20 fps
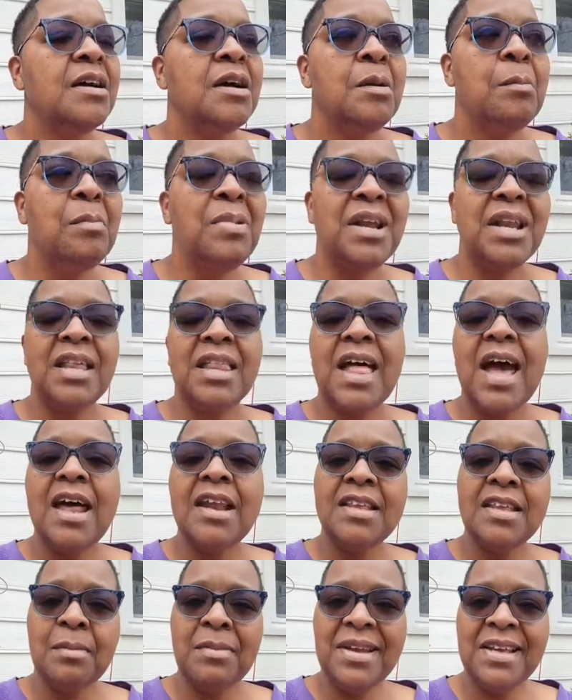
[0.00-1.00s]
But a lot
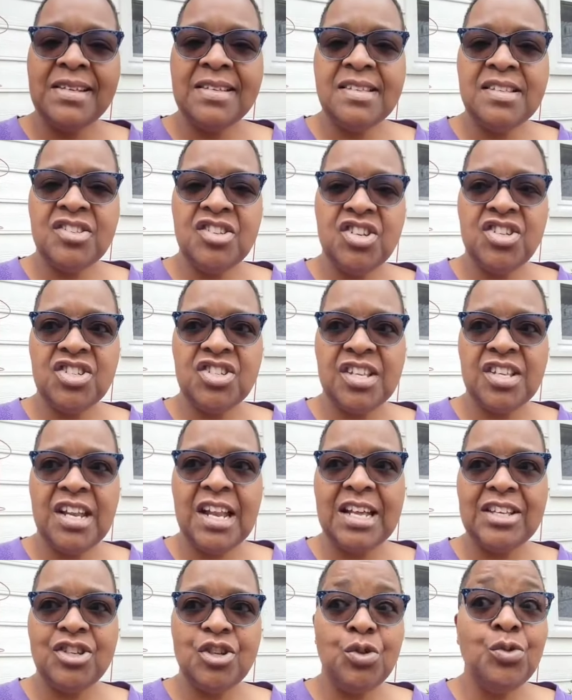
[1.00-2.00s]
of the messages that
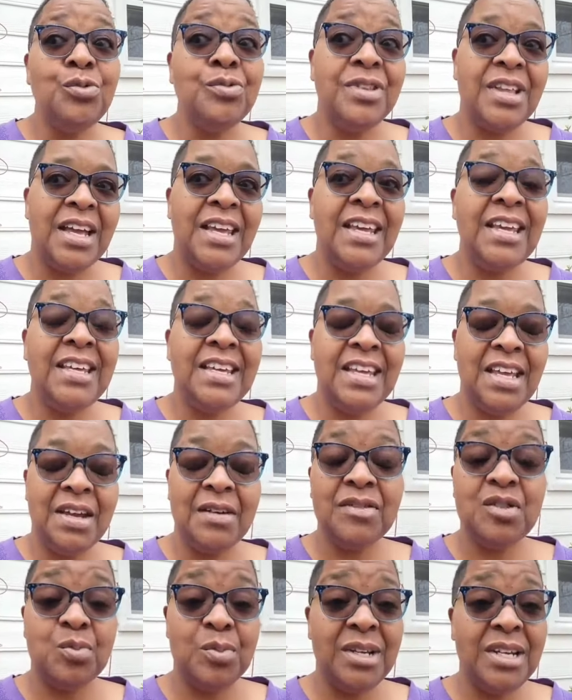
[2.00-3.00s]
I do, that He
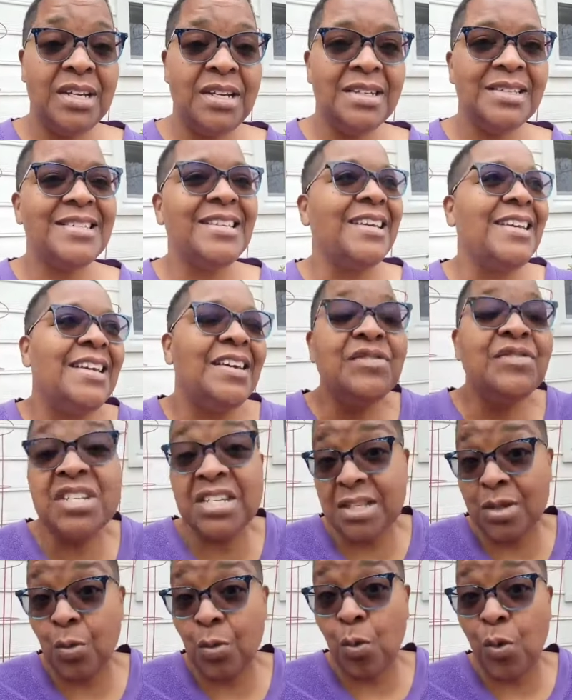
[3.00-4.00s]
gives me to give
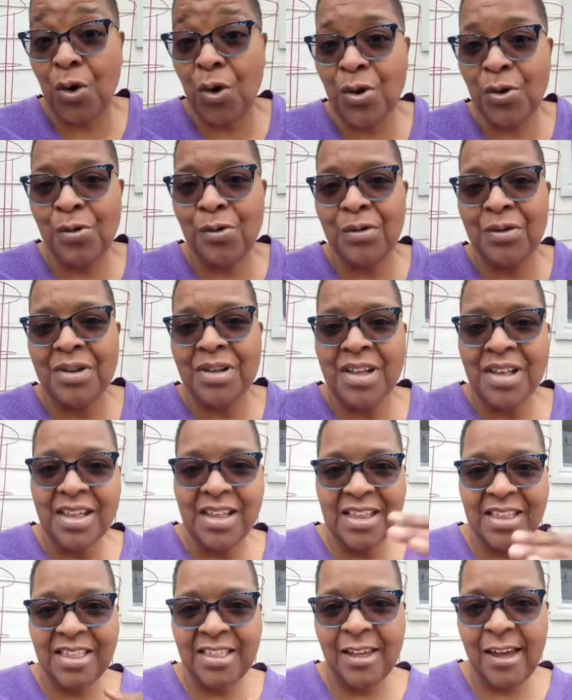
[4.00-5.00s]
to the world,
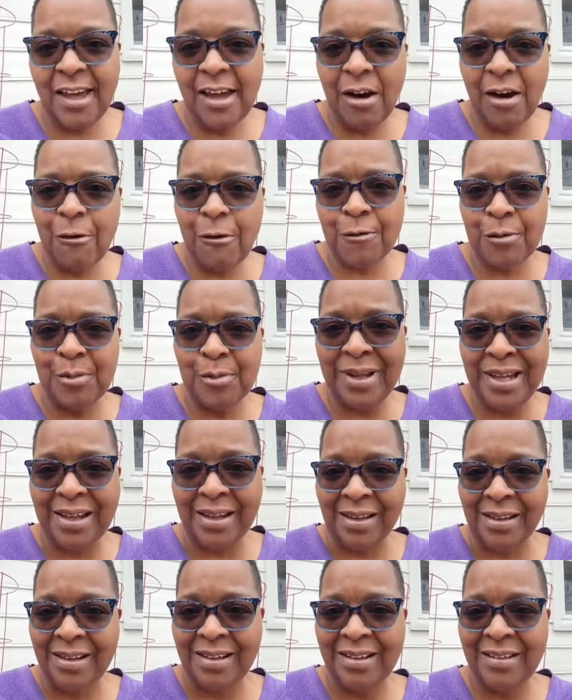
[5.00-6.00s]
they are for
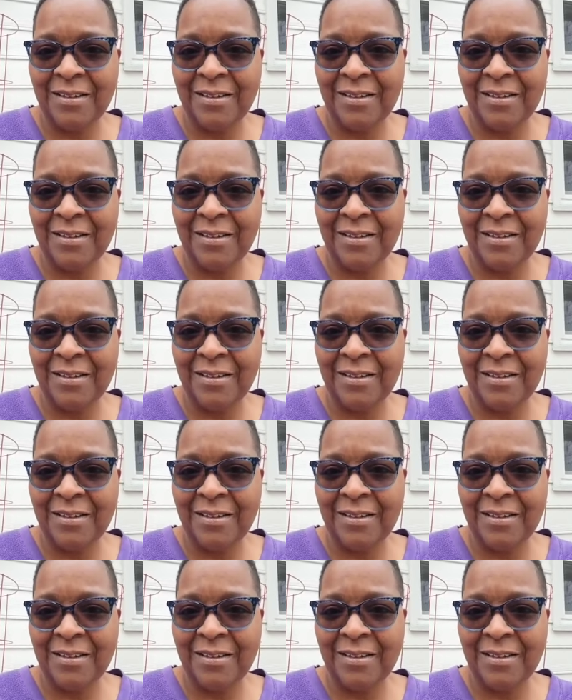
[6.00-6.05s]
me.